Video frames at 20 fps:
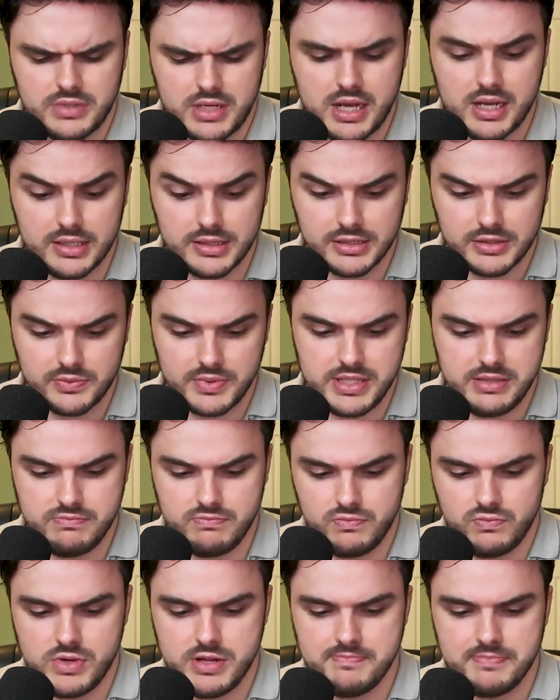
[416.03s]
us,
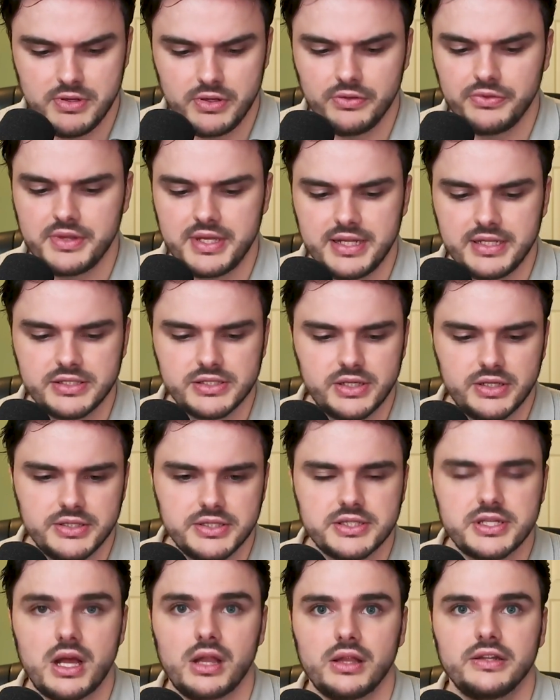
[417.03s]
we build things on
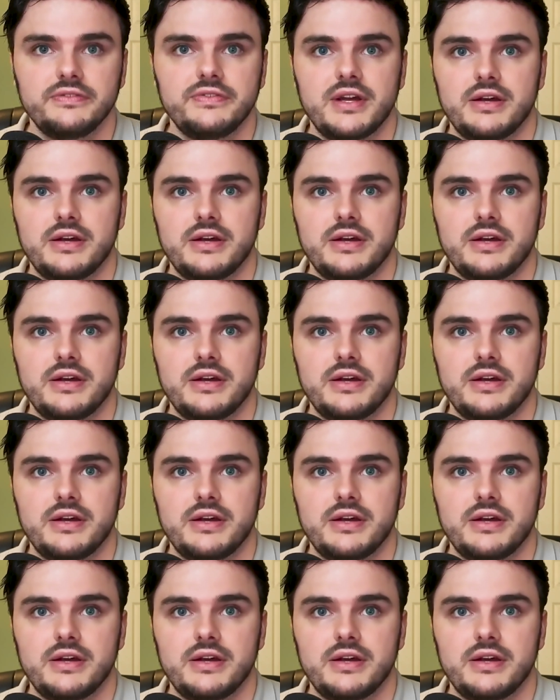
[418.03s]
solid